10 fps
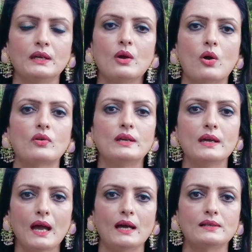
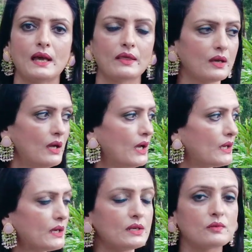and
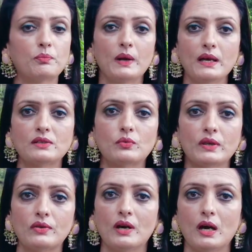he is blessed
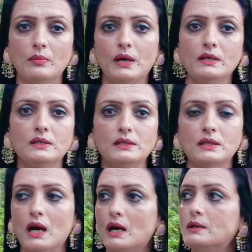with the
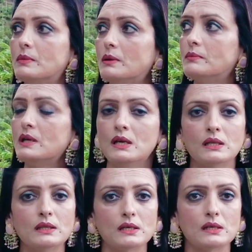abundant cardamom,
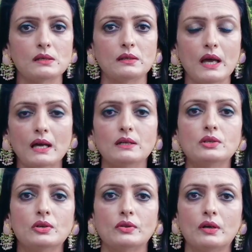the
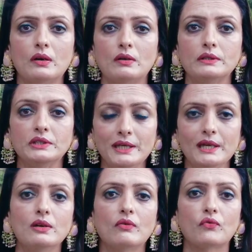land, the
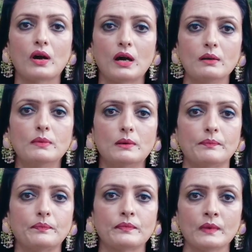yield of
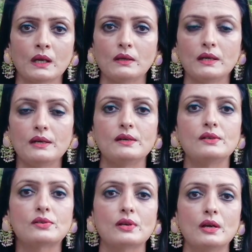cardamom. He
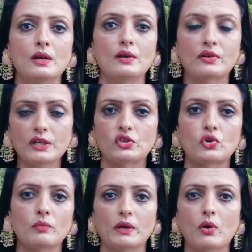is
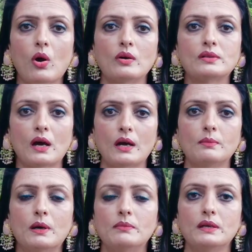rich because
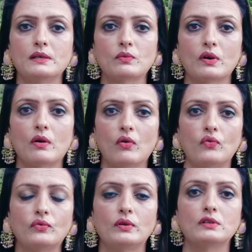cardamom is one
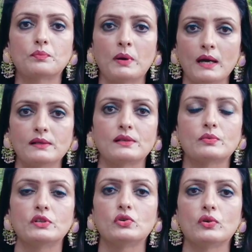of the
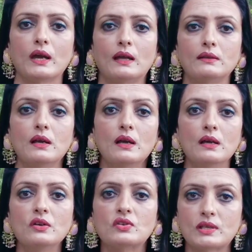spices which you can
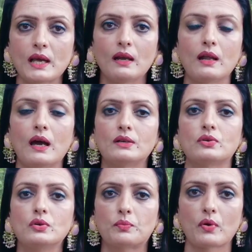sell at a
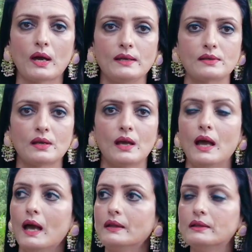good price.
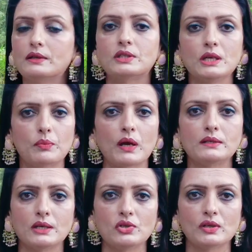And the tea
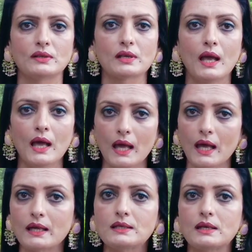plantations,
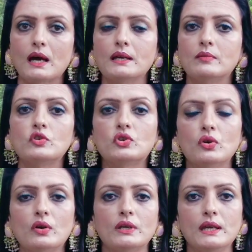and I am
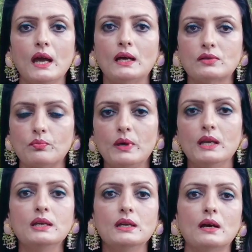sure he has
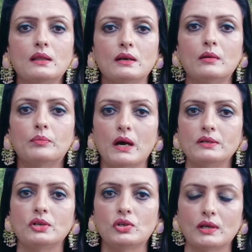many other
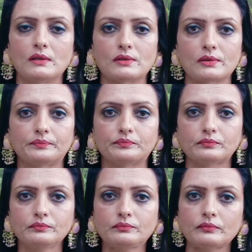plantations.
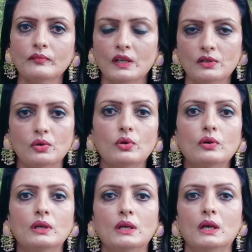So